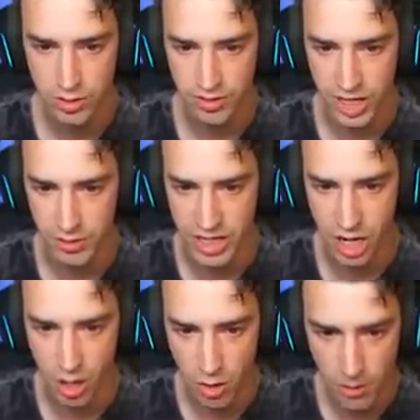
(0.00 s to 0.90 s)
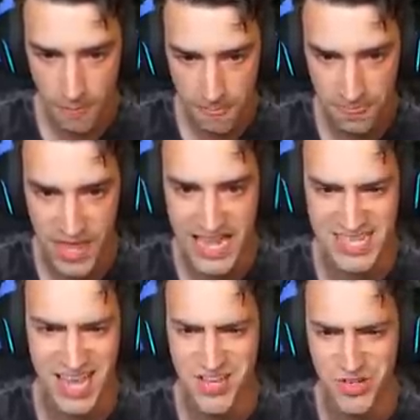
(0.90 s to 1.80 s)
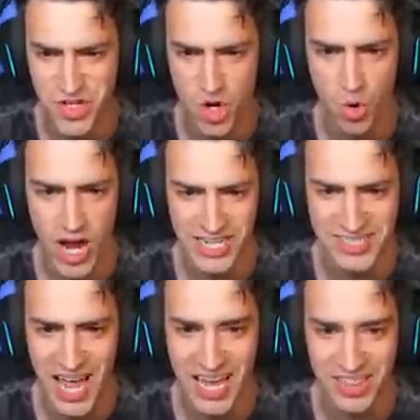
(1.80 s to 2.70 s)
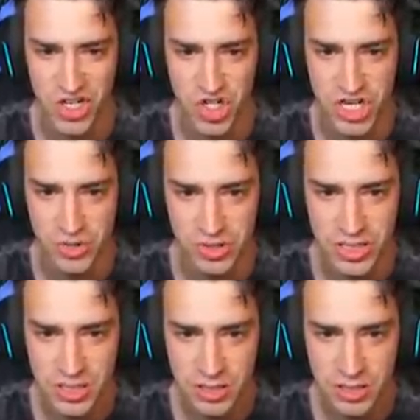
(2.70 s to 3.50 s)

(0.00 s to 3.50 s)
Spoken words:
There we go. That's how you do it. I got the shield.